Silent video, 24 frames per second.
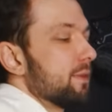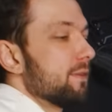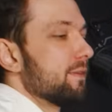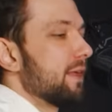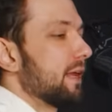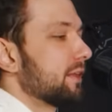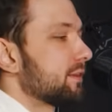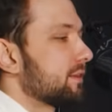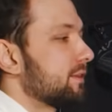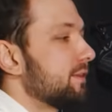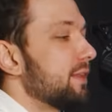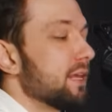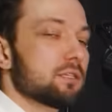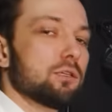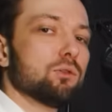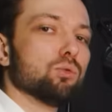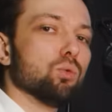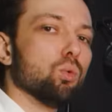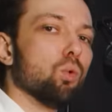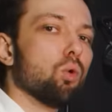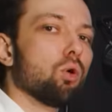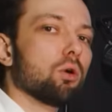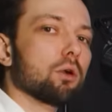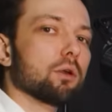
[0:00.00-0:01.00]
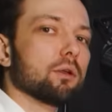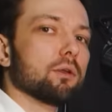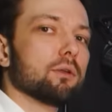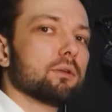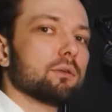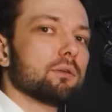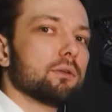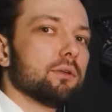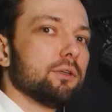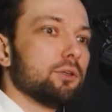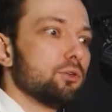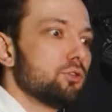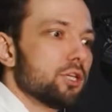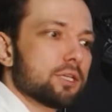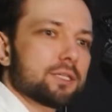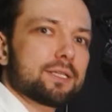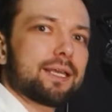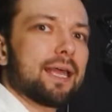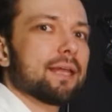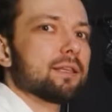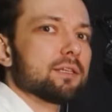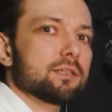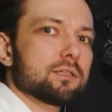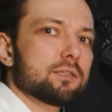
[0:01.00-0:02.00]
That doesn't work. You just
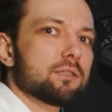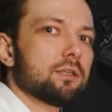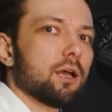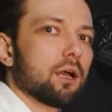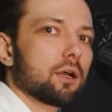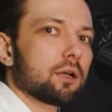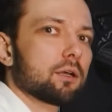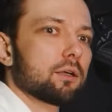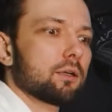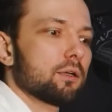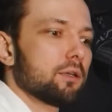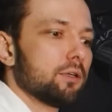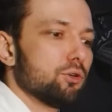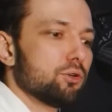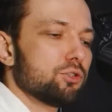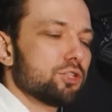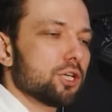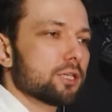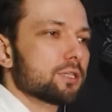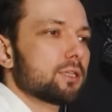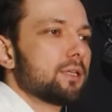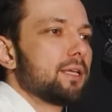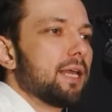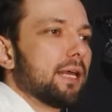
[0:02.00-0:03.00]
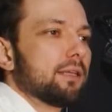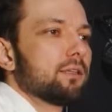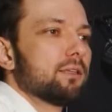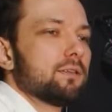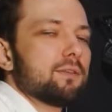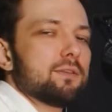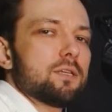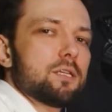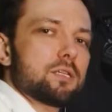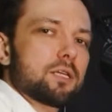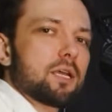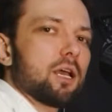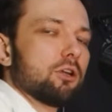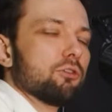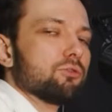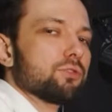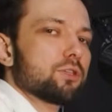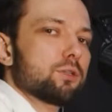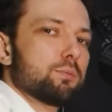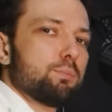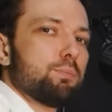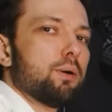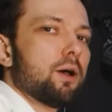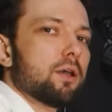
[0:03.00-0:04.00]
get stuck. You just get in this kind of
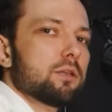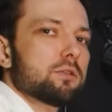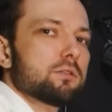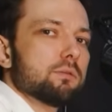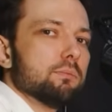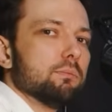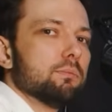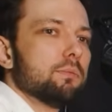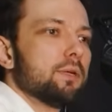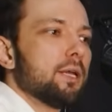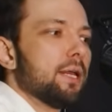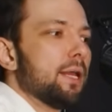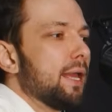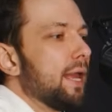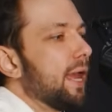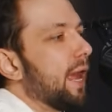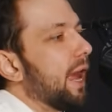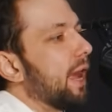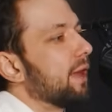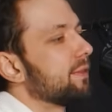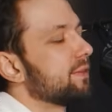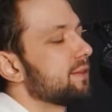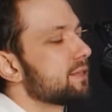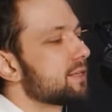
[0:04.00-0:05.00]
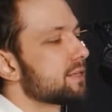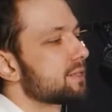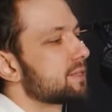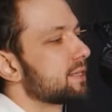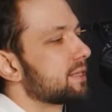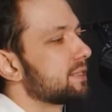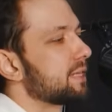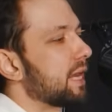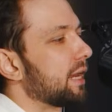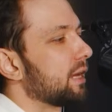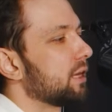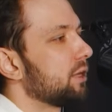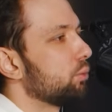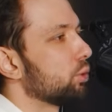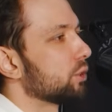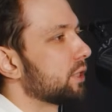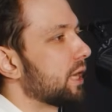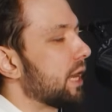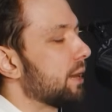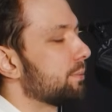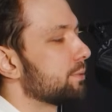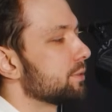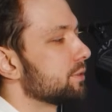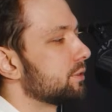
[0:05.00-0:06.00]
spasm, and this is exactly what
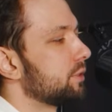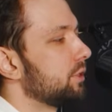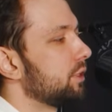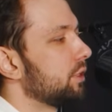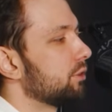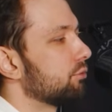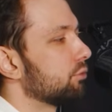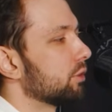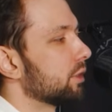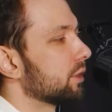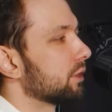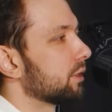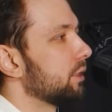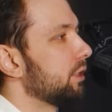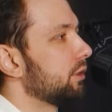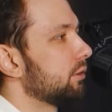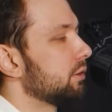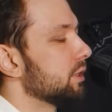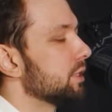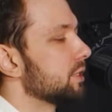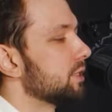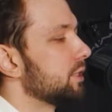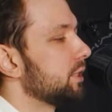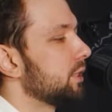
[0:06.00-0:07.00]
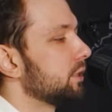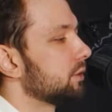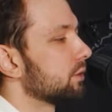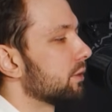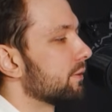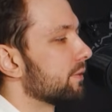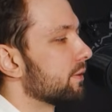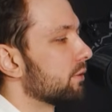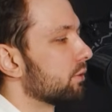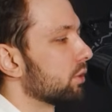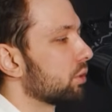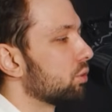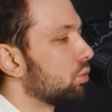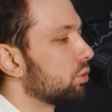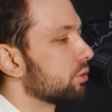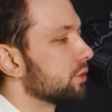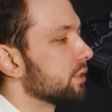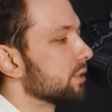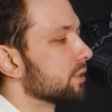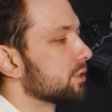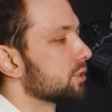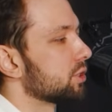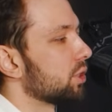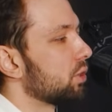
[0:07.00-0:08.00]
happens here. We can clearly see it on the
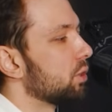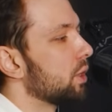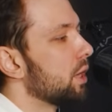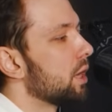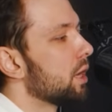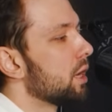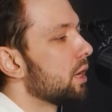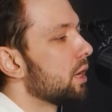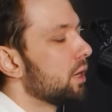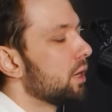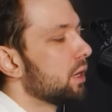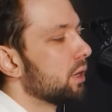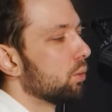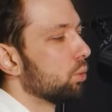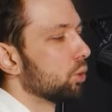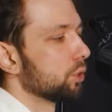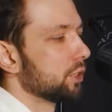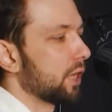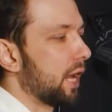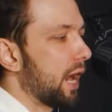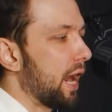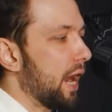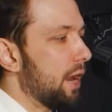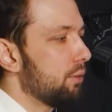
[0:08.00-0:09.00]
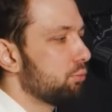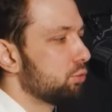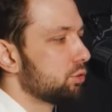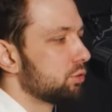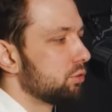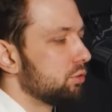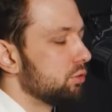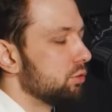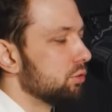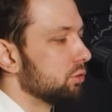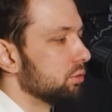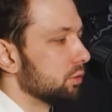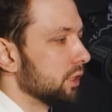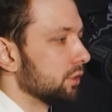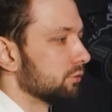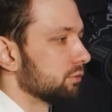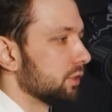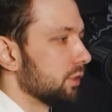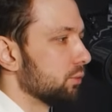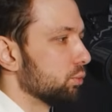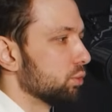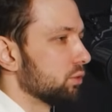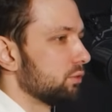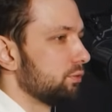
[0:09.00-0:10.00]
recording. So what I would do if
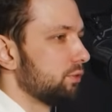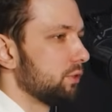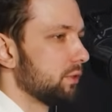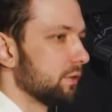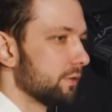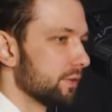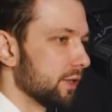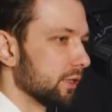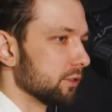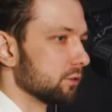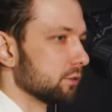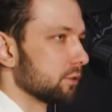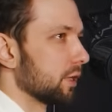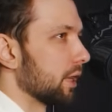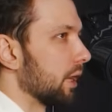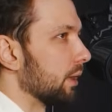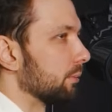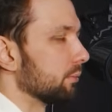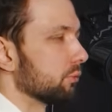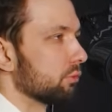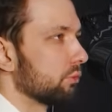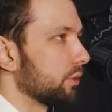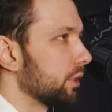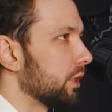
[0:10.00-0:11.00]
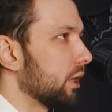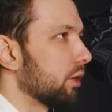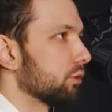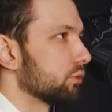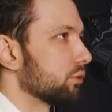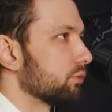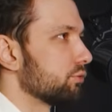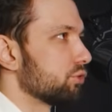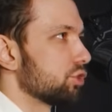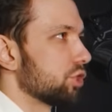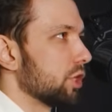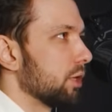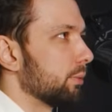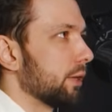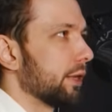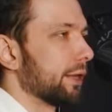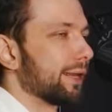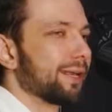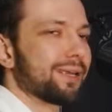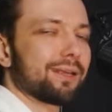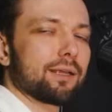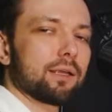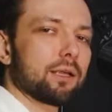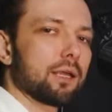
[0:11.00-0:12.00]
I would feel that, okay, I'm really out of shape, I
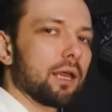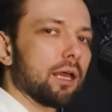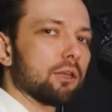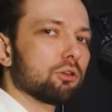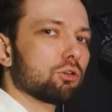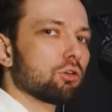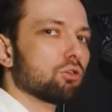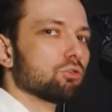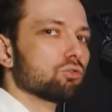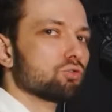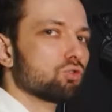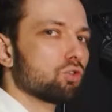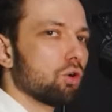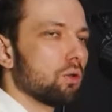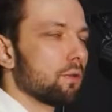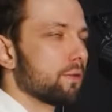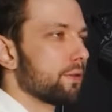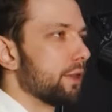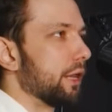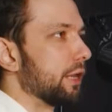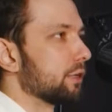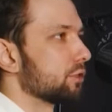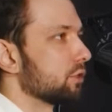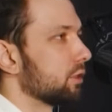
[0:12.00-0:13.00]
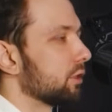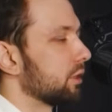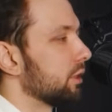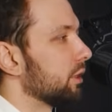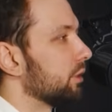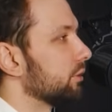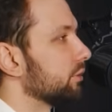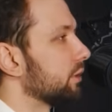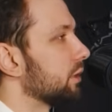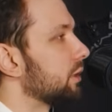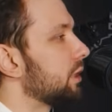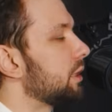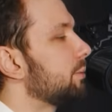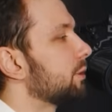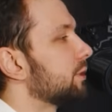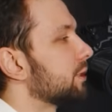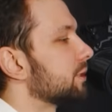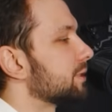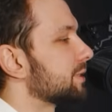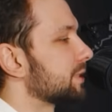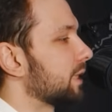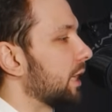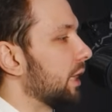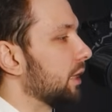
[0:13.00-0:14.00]
can control things only on a
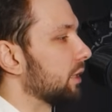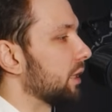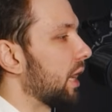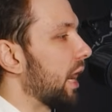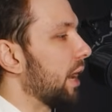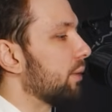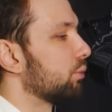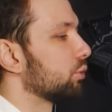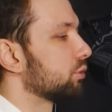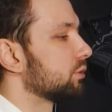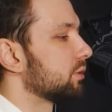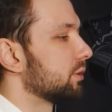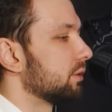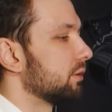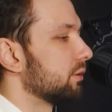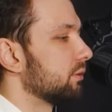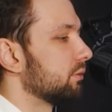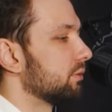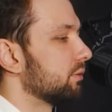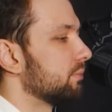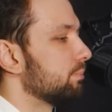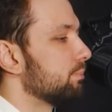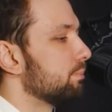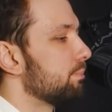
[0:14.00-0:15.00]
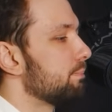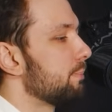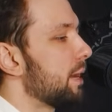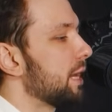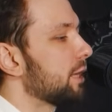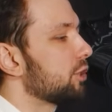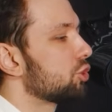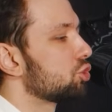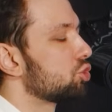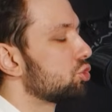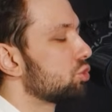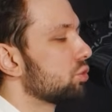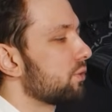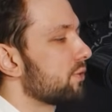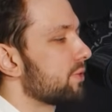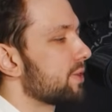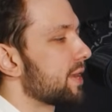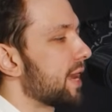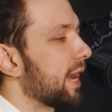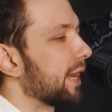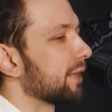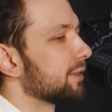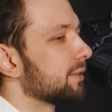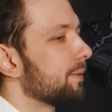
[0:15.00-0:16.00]
limited scale, I would make sure
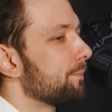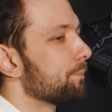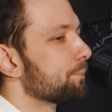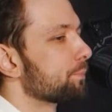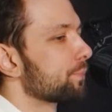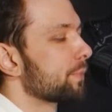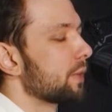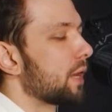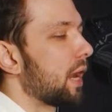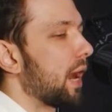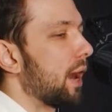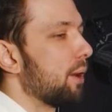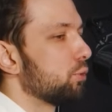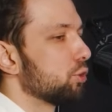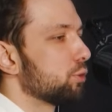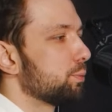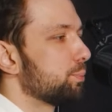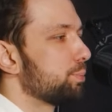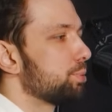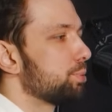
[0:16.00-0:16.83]
that I would